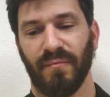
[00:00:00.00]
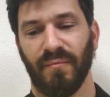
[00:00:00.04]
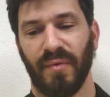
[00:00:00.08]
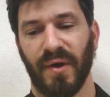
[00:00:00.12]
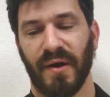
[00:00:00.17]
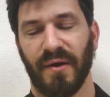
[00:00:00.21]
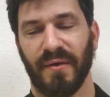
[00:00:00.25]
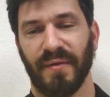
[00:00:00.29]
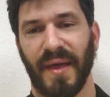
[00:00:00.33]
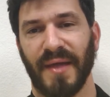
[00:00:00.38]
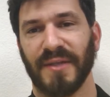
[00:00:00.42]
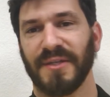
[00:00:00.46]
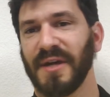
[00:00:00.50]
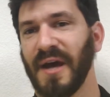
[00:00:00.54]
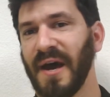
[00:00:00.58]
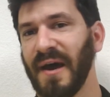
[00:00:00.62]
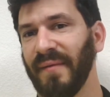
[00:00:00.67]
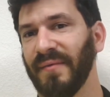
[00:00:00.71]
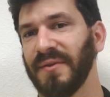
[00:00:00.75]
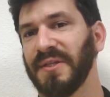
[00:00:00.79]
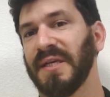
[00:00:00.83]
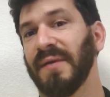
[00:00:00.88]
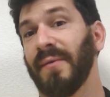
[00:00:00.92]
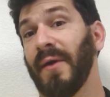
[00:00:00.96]
Well, that's
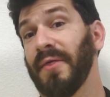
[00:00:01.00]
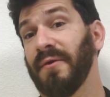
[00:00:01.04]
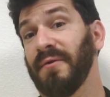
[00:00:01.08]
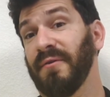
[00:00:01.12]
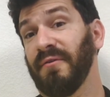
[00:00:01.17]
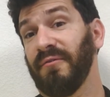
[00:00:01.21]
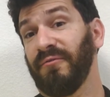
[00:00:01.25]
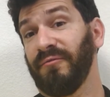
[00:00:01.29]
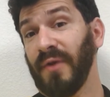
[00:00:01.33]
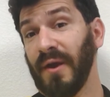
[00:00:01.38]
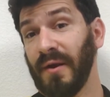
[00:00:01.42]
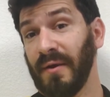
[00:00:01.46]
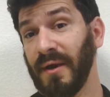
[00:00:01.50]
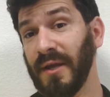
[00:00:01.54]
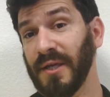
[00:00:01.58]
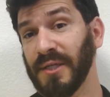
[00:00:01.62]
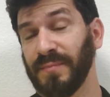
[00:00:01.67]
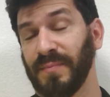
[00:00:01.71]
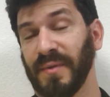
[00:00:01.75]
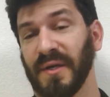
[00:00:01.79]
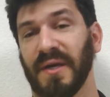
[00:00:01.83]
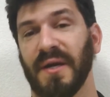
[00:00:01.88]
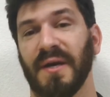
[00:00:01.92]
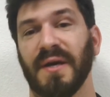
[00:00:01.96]
obviously rather
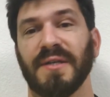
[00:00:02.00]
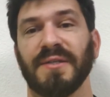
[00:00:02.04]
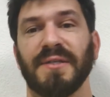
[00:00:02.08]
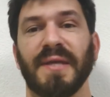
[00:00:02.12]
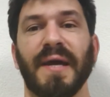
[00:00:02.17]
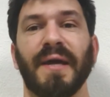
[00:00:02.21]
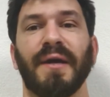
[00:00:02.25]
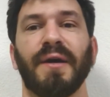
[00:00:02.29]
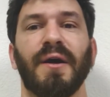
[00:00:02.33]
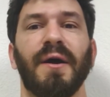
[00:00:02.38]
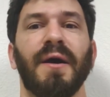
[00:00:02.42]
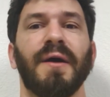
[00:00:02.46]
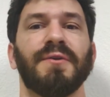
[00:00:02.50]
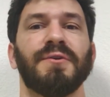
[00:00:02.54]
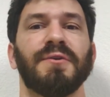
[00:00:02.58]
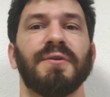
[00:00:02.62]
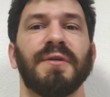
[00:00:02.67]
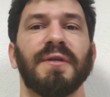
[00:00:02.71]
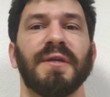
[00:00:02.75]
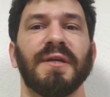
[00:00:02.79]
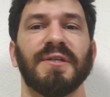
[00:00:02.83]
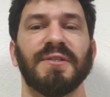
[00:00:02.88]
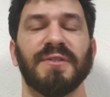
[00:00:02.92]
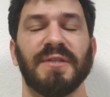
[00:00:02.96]
nefarious because that
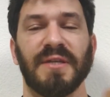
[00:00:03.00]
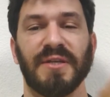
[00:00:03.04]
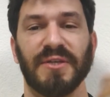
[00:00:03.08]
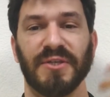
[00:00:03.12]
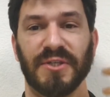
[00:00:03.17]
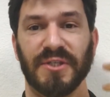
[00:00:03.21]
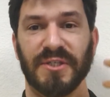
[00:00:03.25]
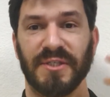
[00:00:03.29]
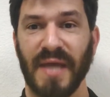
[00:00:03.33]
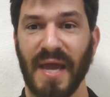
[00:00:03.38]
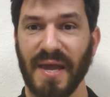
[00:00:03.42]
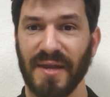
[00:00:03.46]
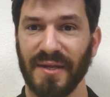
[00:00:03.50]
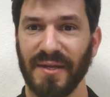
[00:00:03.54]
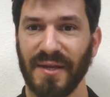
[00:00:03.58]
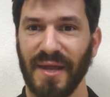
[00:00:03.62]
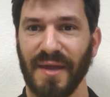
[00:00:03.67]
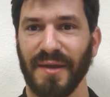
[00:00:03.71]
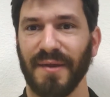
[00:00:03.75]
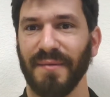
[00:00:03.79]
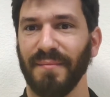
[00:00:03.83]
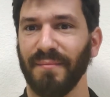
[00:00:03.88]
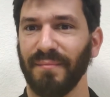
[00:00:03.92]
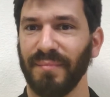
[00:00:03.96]
contradicts the stated
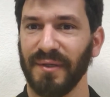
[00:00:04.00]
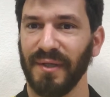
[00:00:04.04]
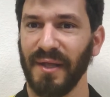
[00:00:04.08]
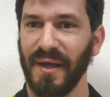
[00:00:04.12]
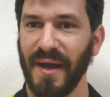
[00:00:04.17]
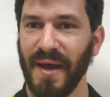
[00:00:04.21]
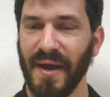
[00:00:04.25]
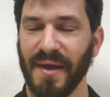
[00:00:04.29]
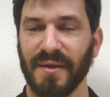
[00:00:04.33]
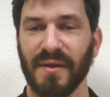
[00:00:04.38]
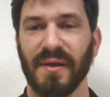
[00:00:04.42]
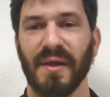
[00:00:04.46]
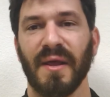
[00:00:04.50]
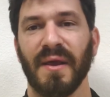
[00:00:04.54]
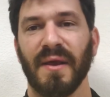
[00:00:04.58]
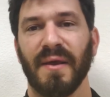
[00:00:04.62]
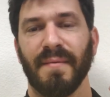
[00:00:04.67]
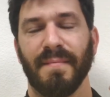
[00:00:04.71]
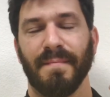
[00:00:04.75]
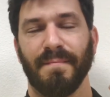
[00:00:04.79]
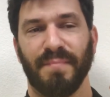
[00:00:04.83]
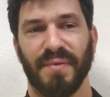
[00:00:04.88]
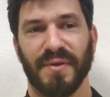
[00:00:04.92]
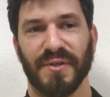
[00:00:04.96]
and implied
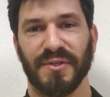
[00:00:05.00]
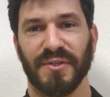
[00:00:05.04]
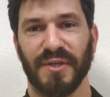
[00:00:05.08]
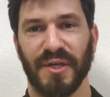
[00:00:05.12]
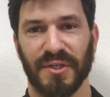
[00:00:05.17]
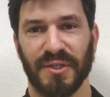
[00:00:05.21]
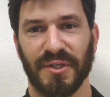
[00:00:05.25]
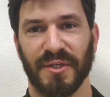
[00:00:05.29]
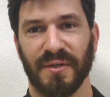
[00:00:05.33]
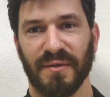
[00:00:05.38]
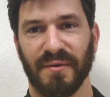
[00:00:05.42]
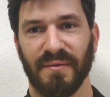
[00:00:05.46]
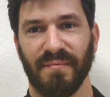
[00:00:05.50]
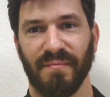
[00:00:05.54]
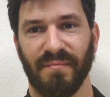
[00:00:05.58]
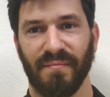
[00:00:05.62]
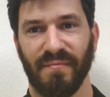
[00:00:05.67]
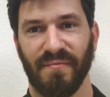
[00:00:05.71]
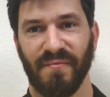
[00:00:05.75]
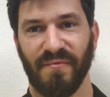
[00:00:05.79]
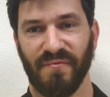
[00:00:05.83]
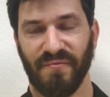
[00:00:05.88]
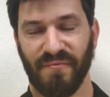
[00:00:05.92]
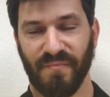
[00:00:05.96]
position
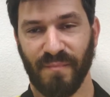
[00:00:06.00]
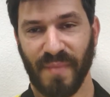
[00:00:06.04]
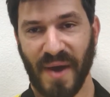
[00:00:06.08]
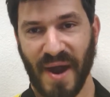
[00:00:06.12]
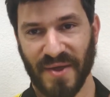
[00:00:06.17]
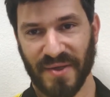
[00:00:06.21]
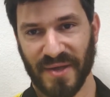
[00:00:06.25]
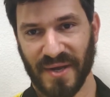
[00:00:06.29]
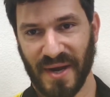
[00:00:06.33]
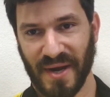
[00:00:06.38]
by the